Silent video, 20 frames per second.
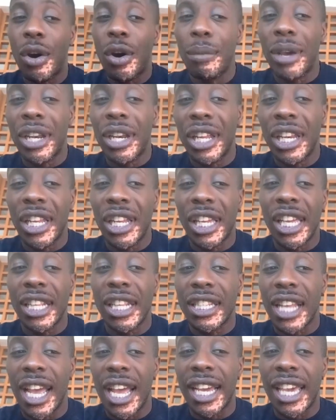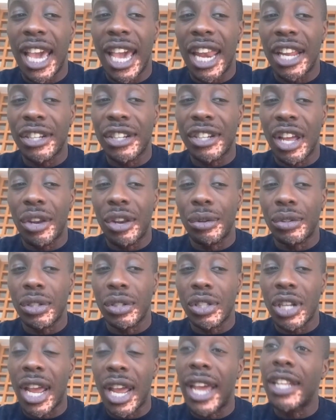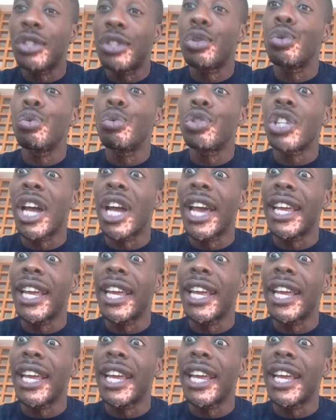any of the kids that I can at Shadow to Shine to shine.